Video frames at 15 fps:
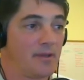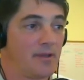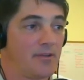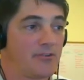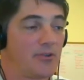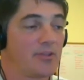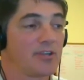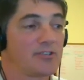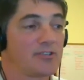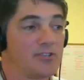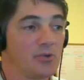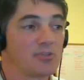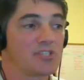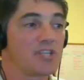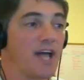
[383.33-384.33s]
so there's
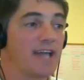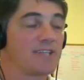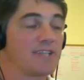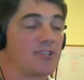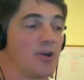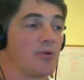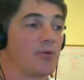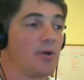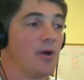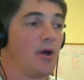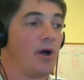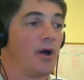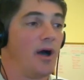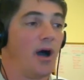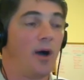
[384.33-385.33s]
no side tone.
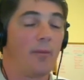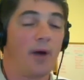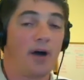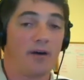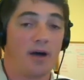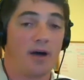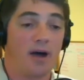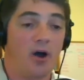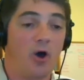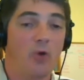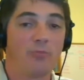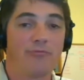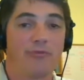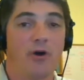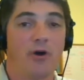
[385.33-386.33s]
A
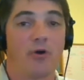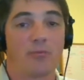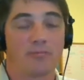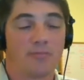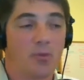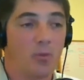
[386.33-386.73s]
home phone,